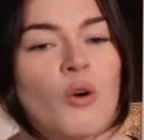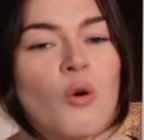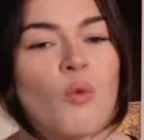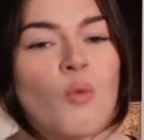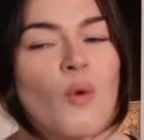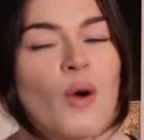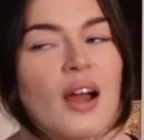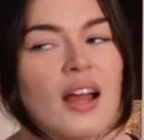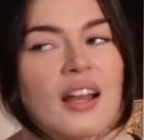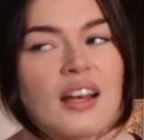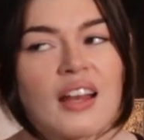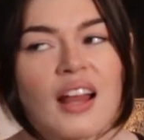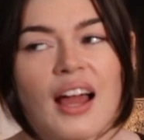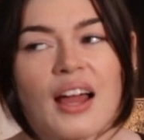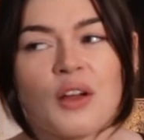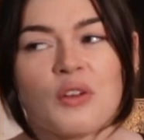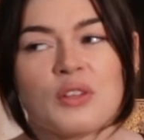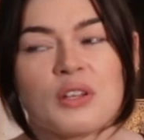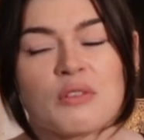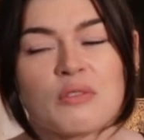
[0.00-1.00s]
One,
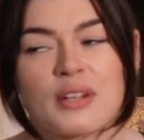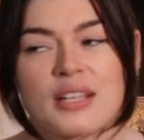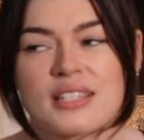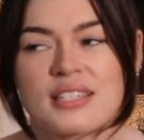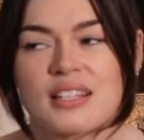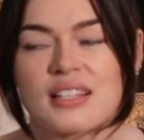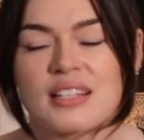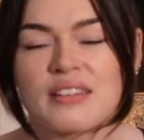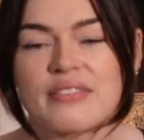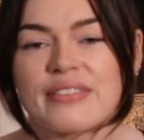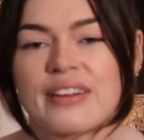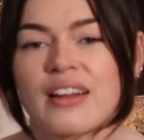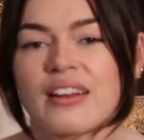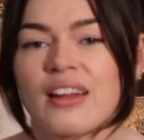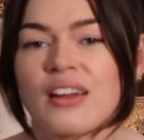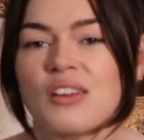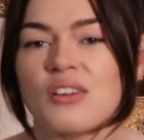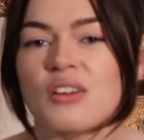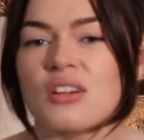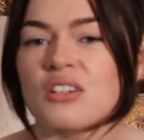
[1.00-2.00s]
I only recently found
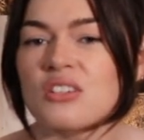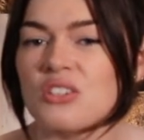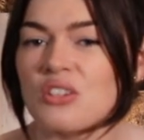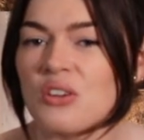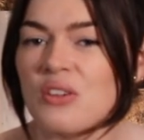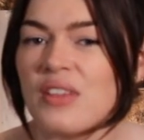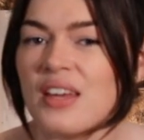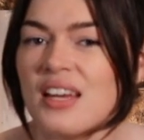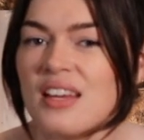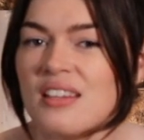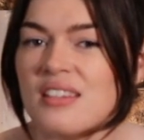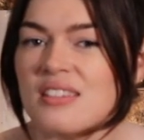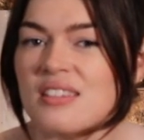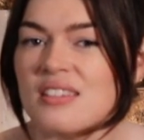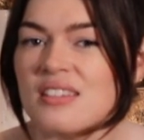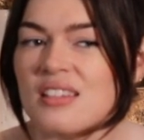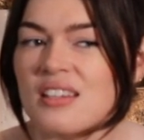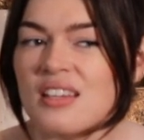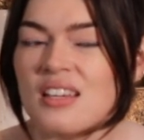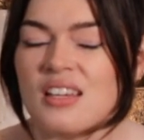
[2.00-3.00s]
out you could do this.